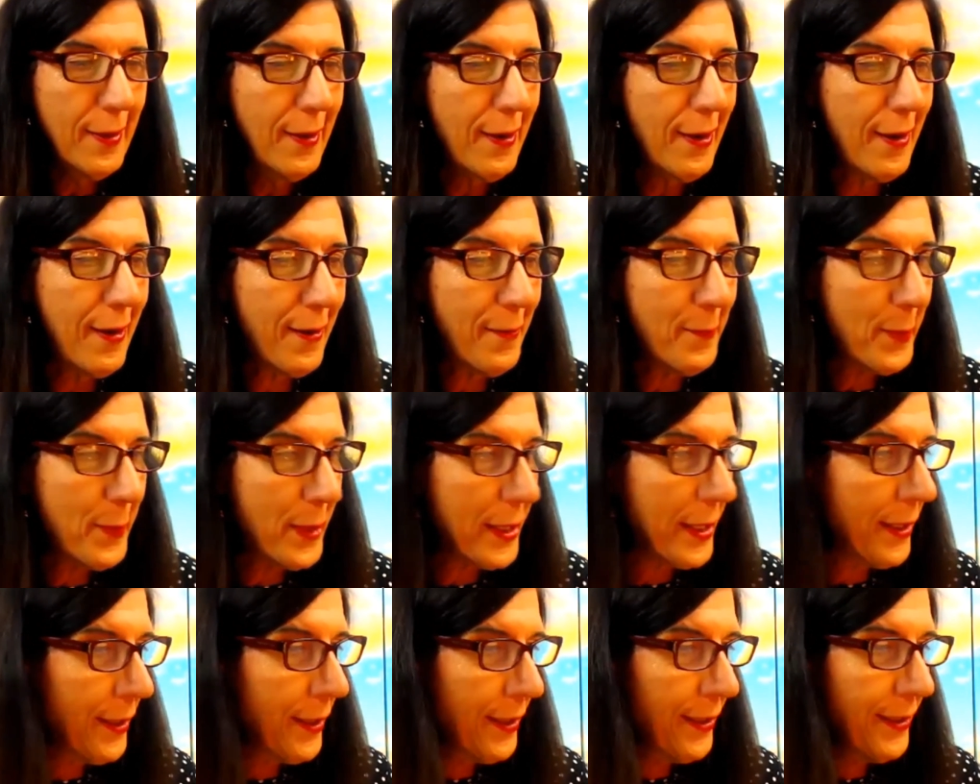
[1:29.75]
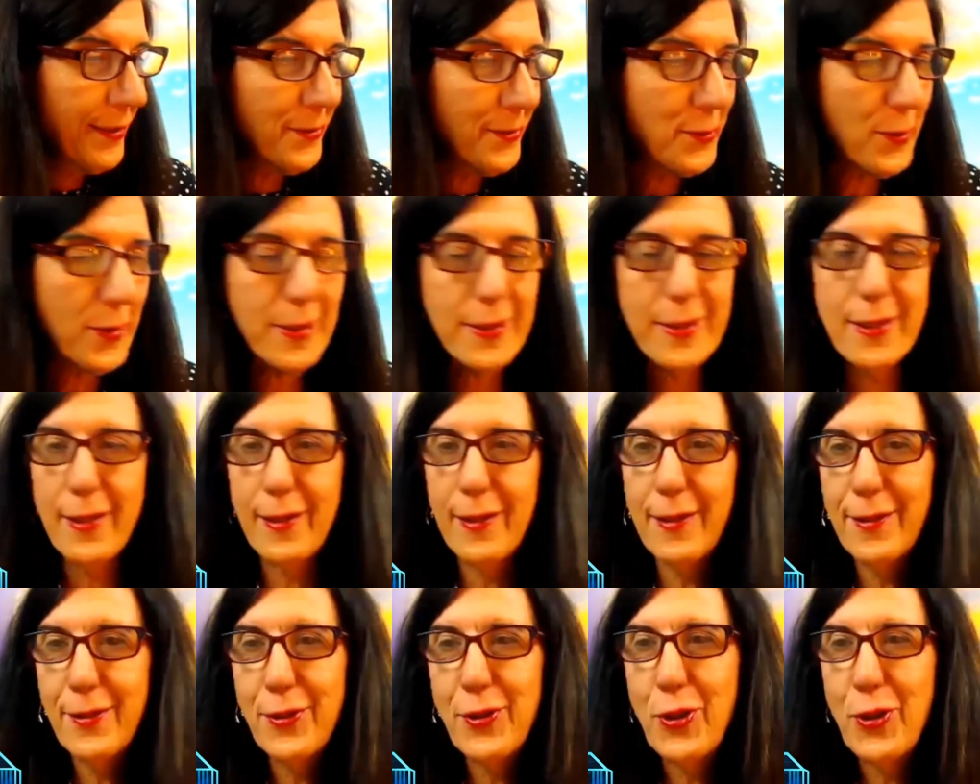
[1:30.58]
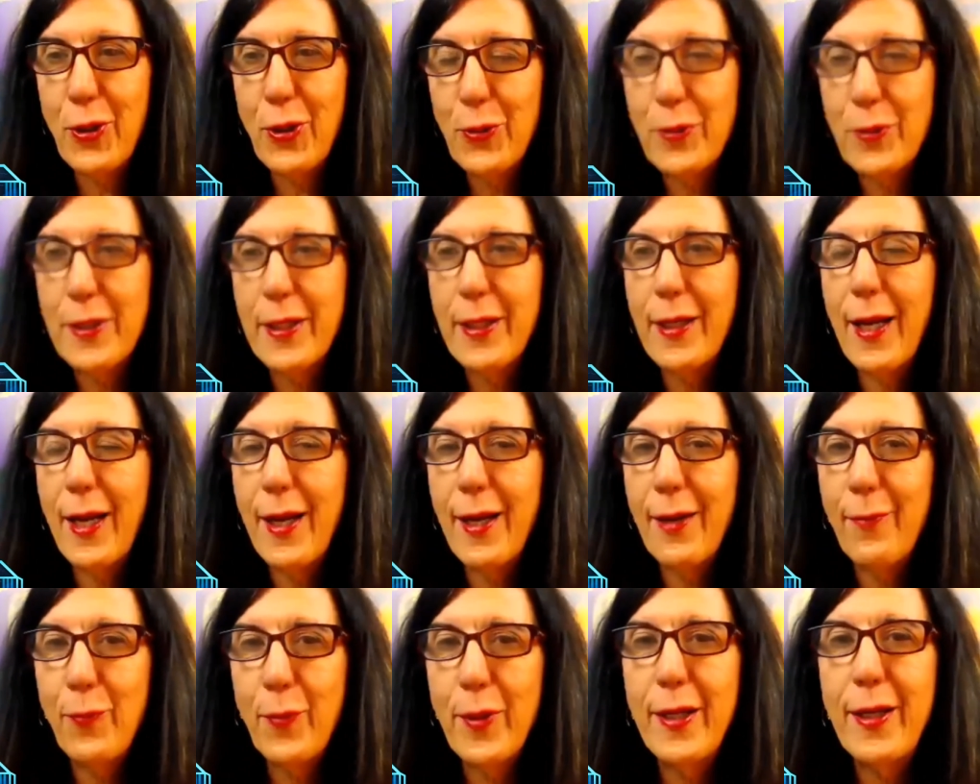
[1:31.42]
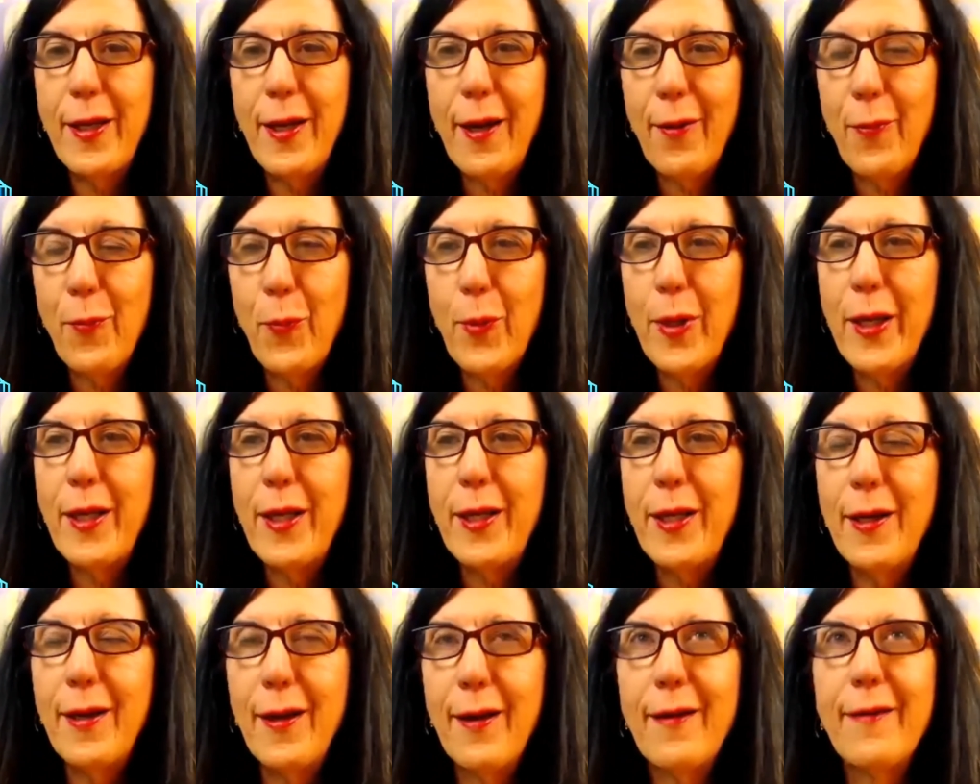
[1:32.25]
Um, interesting show today. We we